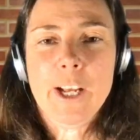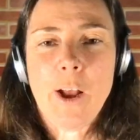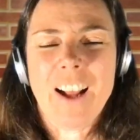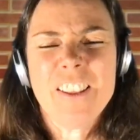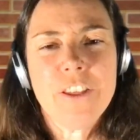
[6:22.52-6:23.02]

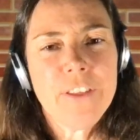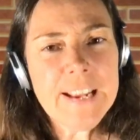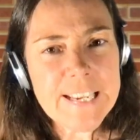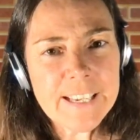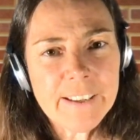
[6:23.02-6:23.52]
I
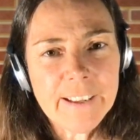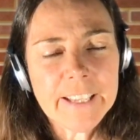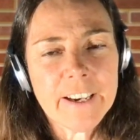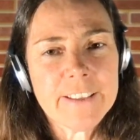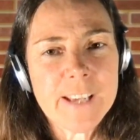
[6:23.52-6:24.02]
think
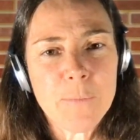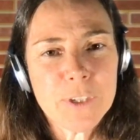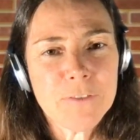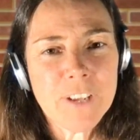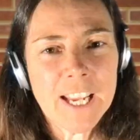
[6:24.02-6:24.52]
in an attempt to
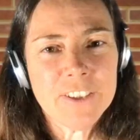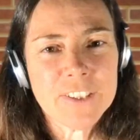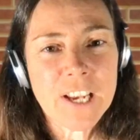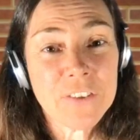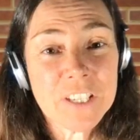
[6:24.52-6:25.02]
convey
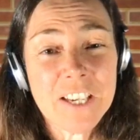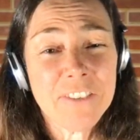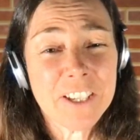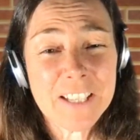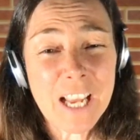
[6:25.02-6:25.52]
just how
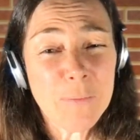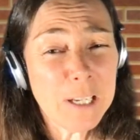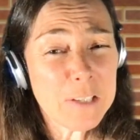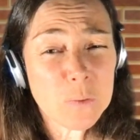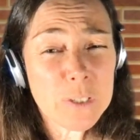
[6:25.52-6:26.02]
significant the
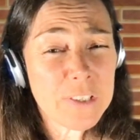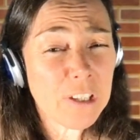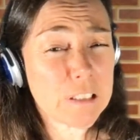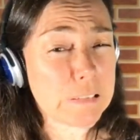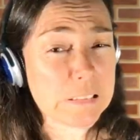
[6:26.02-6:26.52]
capitalised words
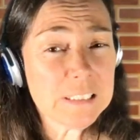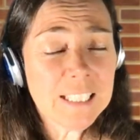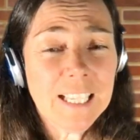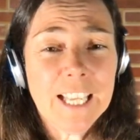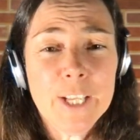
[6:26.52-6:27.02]
are.
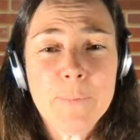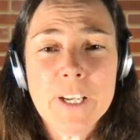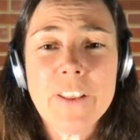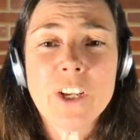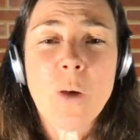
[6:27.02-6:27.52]

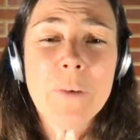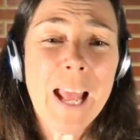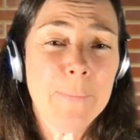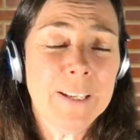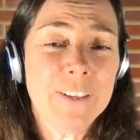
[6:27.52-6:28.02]
Another common
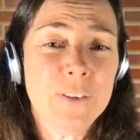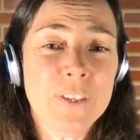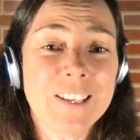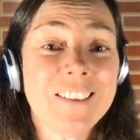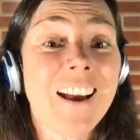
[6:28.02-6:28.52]
habit is
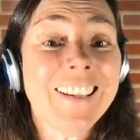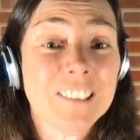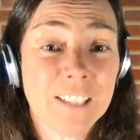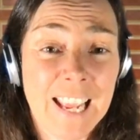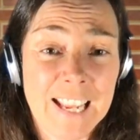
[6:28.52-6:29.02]
using
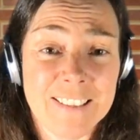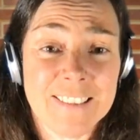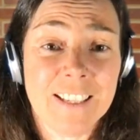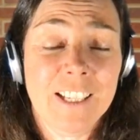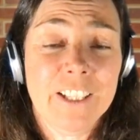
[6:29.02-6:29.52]
title case.
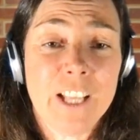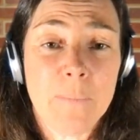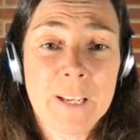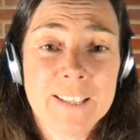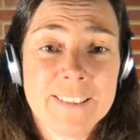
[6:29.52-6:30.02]
That
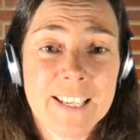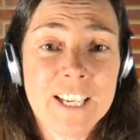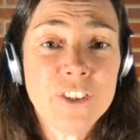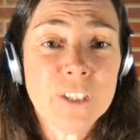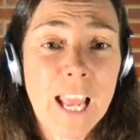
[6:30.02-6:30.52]
means
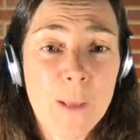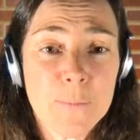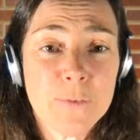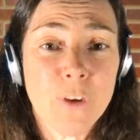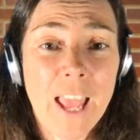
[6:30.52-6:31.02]
initial
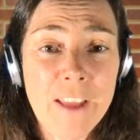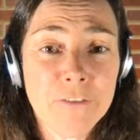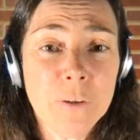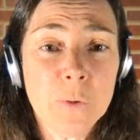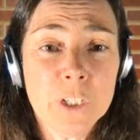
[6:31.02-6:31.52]
caps for
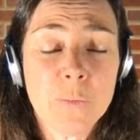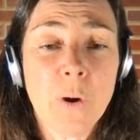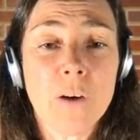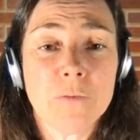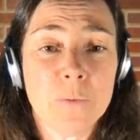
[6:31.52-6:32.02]
every word
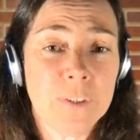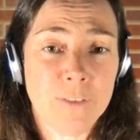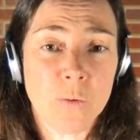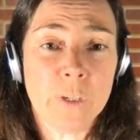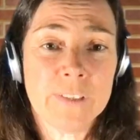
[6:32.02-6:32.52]
apart from
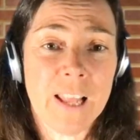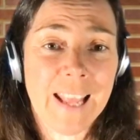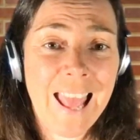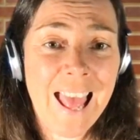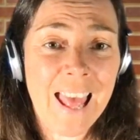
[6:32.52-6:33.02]
trivial words
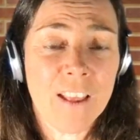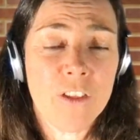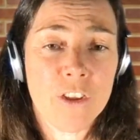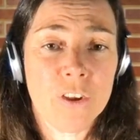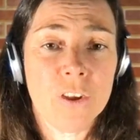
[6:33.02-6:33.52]
like a,
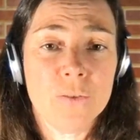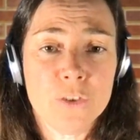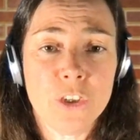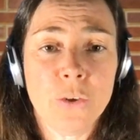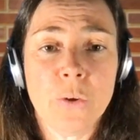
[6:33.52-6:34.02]
the,
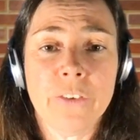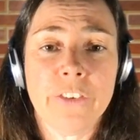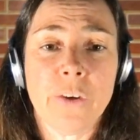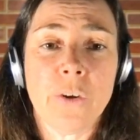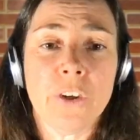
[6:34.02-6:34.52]
to, and
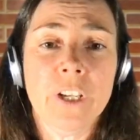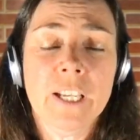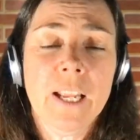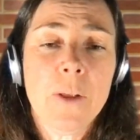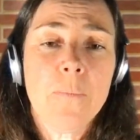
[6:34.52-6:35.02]
so on,
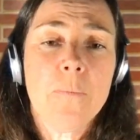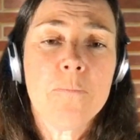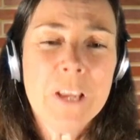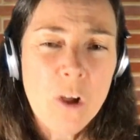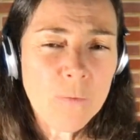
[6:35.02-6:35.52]

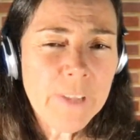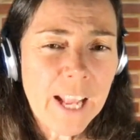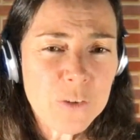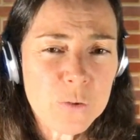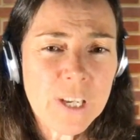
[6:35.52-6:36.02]
beyond the
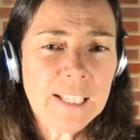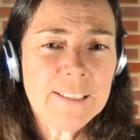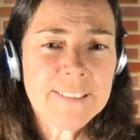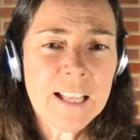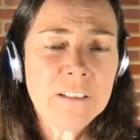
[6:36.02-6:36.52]
actual title
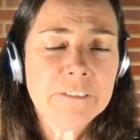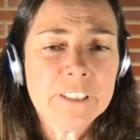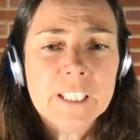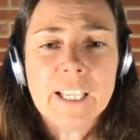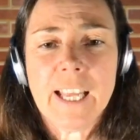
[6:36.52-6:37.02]
itself
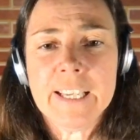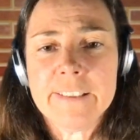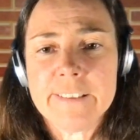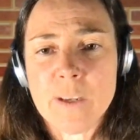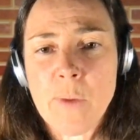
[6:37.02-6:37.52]
and
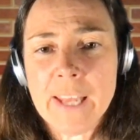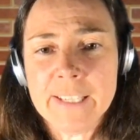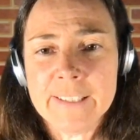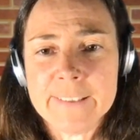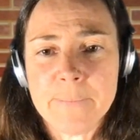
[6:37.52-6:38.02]
into
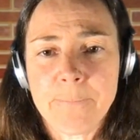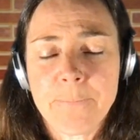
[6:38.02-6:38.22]
subheadings.